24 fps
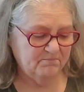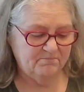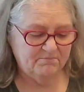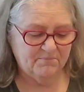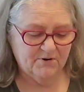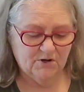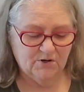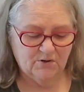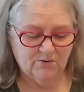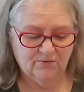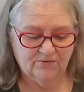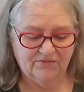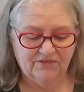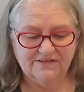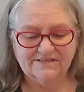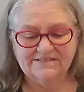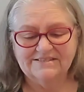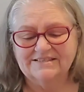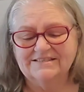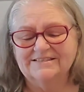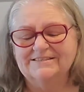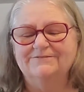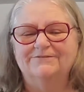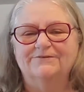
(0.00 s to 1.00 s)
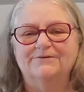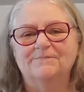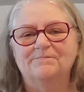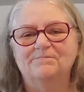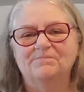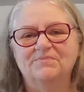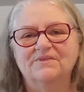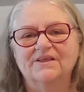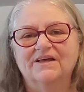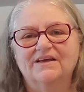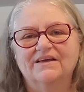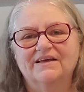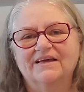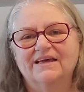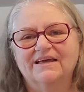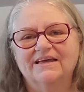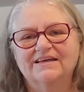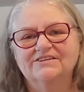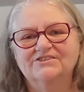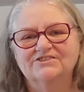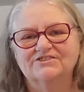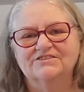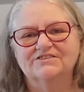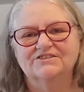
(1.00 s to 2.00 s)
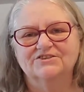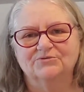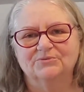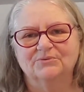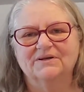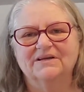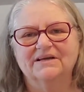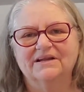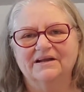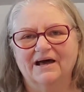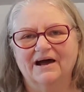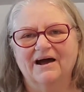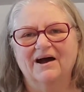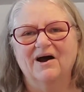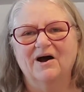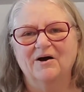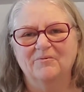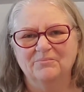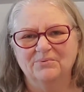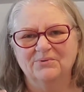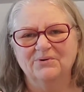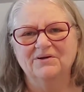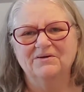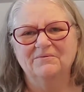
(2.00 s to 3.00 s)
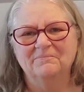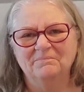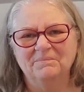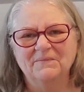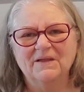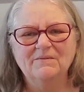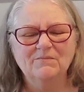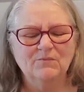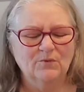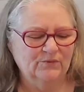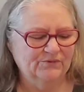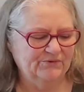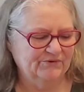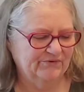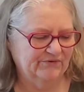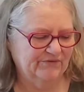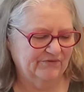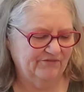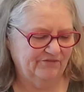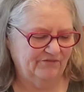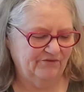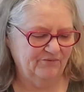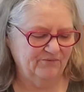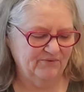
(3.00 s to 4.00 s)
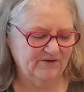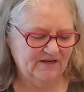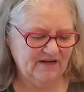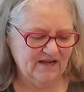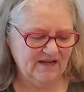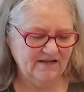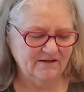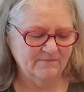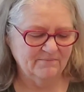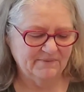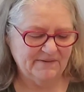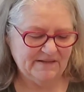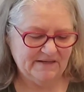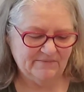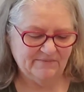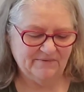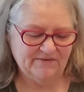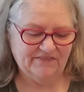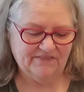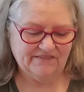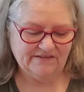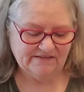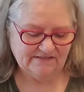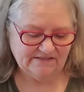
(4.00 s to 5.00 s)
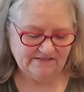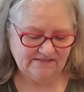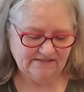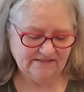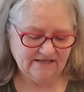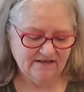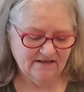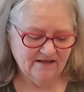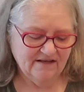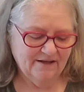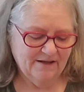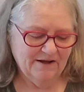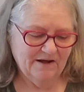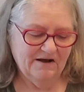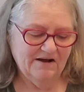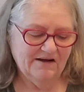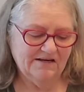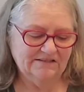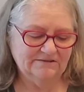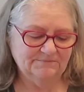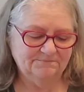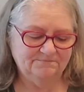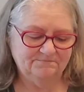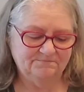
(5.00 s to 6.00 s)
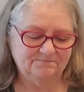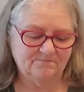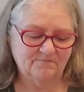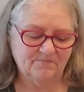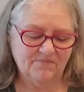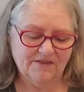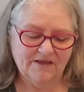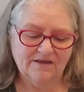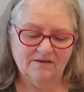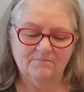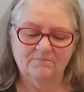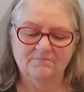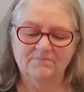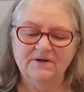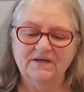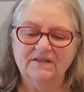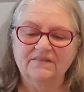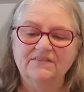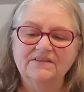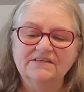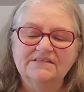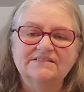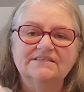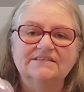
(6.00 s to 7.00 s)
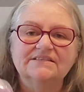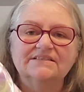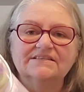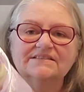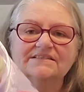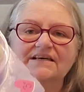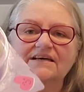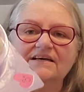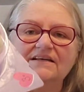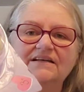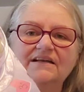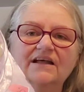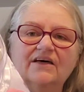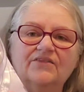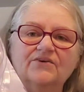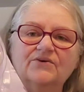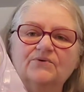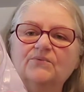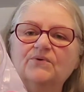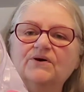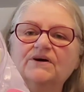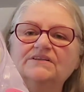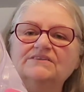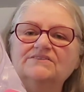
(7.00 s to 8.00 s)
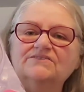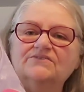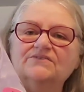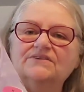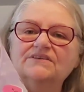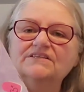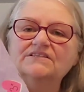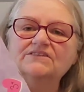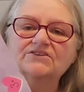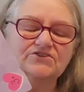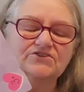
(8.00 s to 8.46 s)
both. It says for ages 3 and up. Well, I'm older than 3. I can play with these. But this is another one. So these are